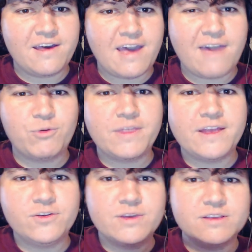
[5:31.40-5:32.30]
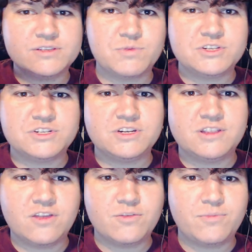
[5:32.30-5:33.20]
when they do get switched into
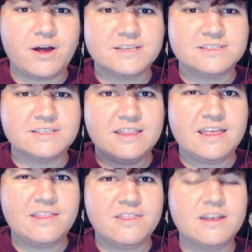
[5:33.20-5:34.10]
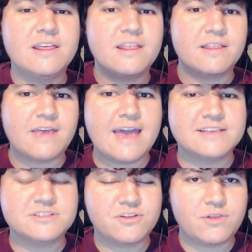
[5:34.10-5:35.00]
the other bodies then it
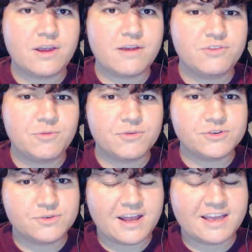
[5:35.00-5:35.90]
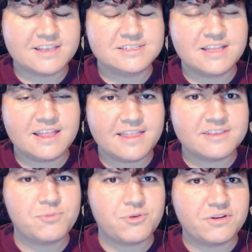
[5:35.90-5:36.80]
adds another layer of humor to it i can see that
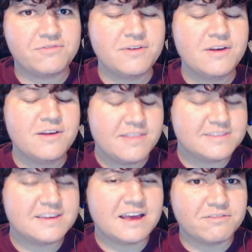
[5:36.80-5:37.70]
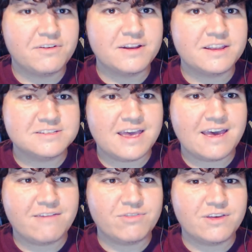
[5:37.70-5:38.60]
that's pretty it's kind of funny to
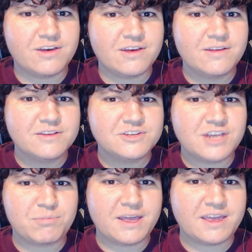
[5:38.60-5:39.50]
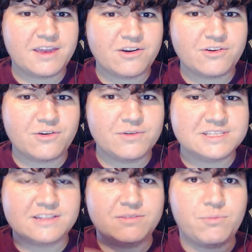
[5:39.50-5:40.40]
have the jack black character is
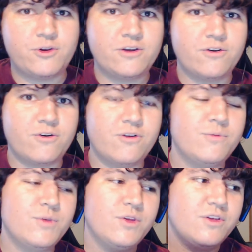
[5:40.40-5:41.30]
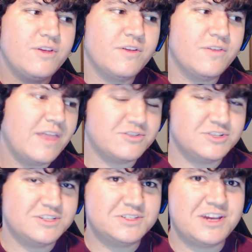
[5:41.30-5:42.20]
like the pretty girl now
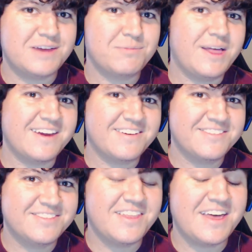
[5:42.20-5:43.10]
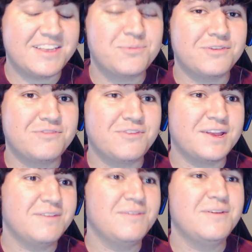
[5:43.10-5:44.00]
she's jack black now that's pretty
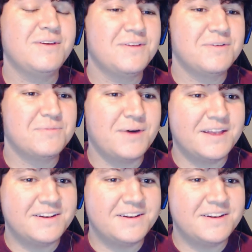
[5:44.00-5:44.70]
funny but